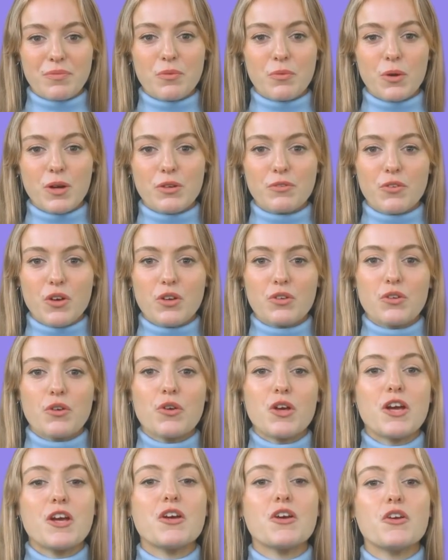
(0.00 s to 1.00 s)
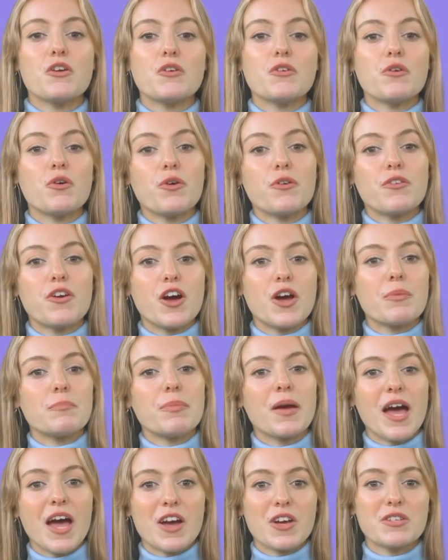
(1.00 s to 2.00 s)
With Rotary, Youth are
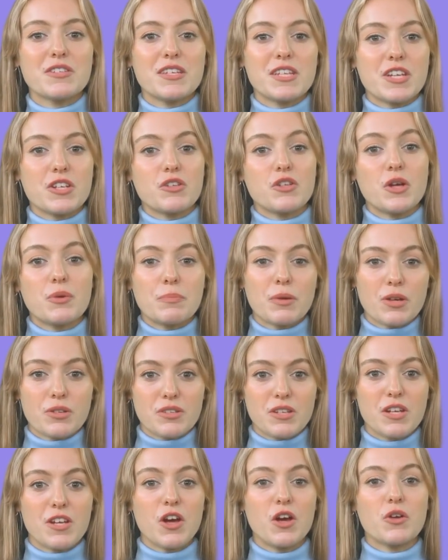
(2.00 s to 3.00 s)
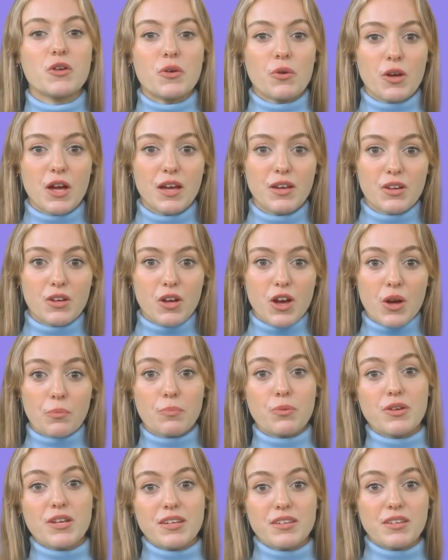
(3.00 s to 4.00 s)
empowered to contribute to local and
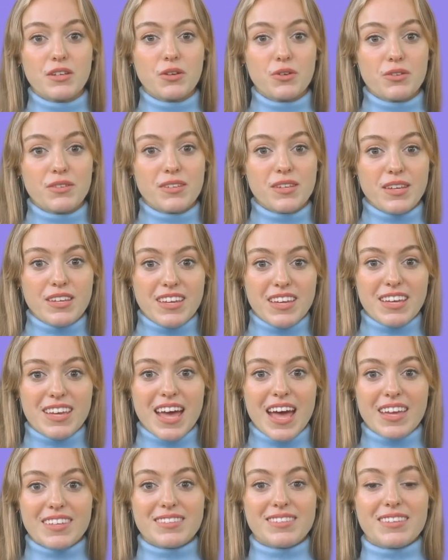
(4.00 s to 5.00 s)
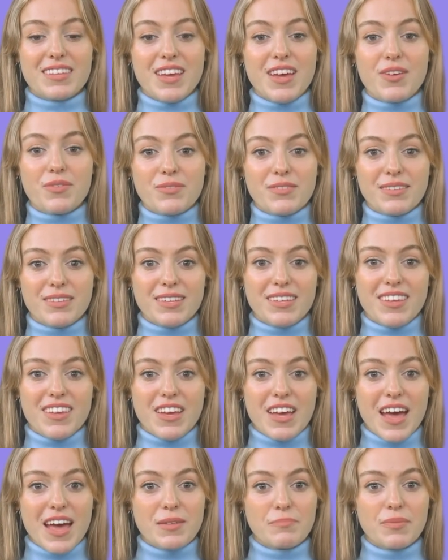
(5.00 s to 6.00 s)
global issues, gain skills,
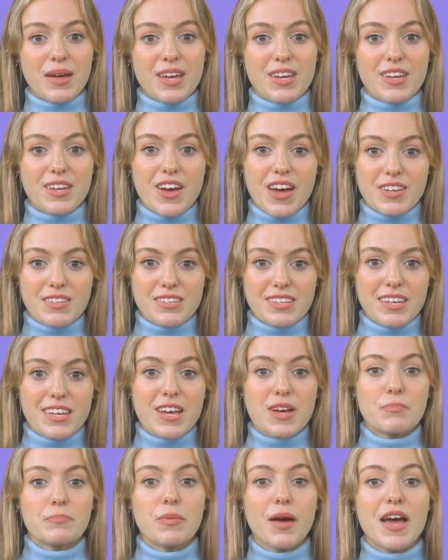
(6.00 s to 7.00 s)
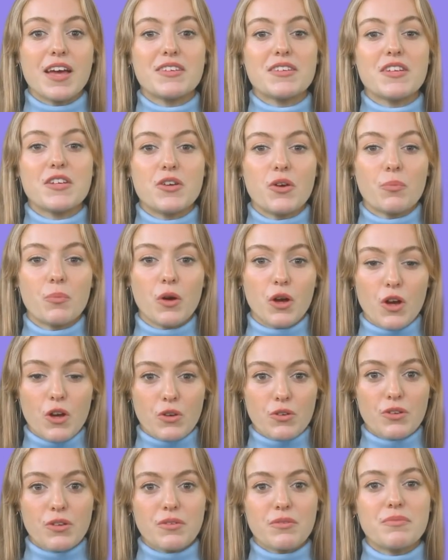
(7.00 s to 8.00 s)
and make a lasting impact in the
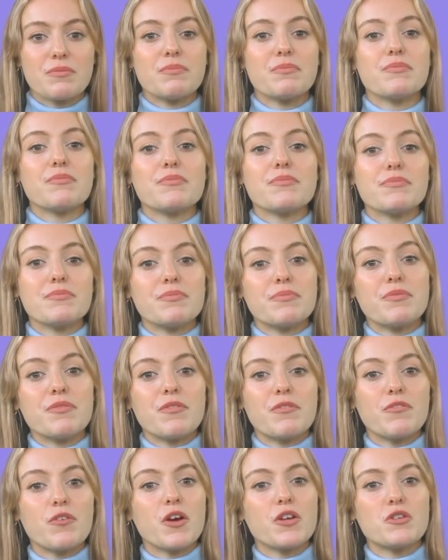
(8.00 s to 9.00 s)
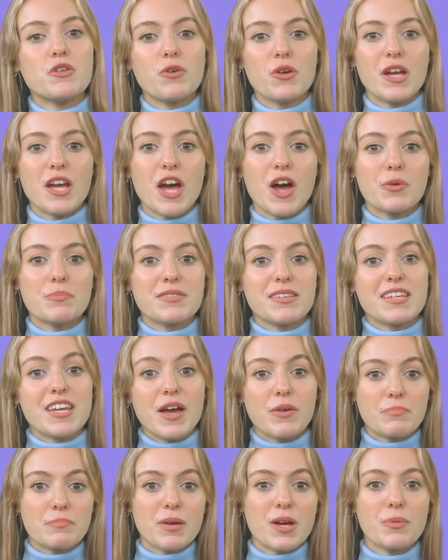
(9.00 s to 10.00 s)
world. Rotary helps
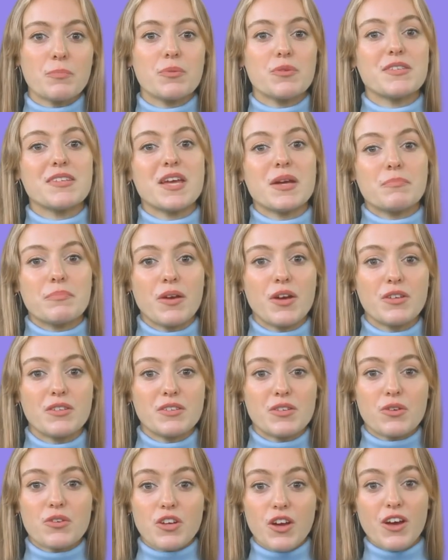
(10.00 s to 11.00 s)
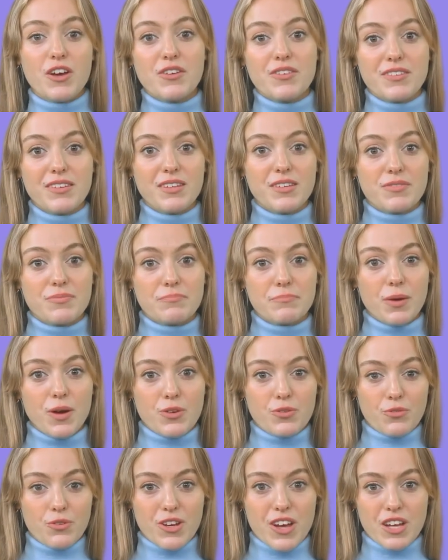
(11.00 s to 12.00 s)
young people set personal goals,
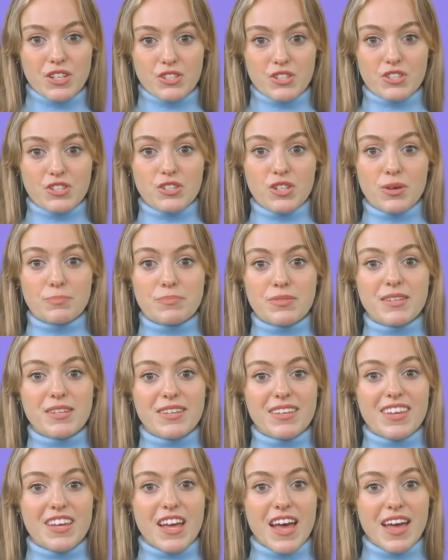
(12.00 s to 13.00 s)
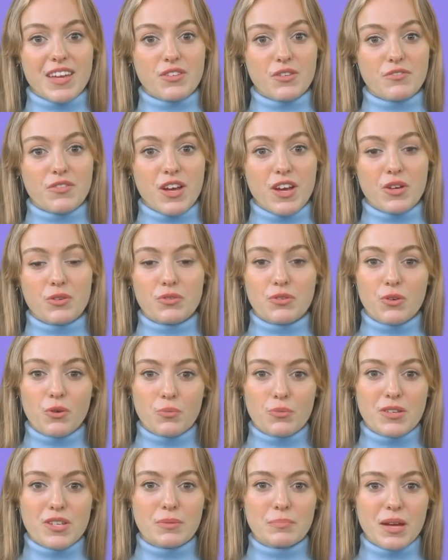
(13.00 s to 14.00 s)
build relationships, and develop
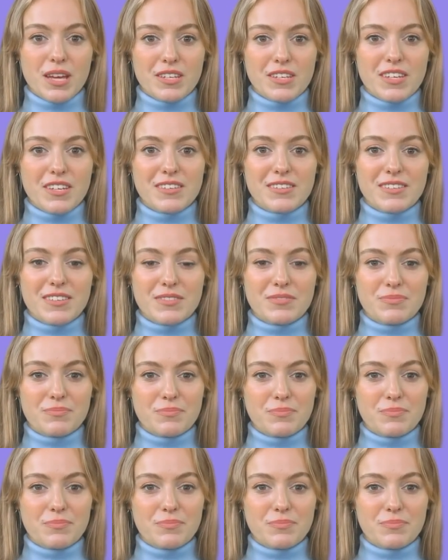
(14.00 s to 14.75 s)
new perspectives.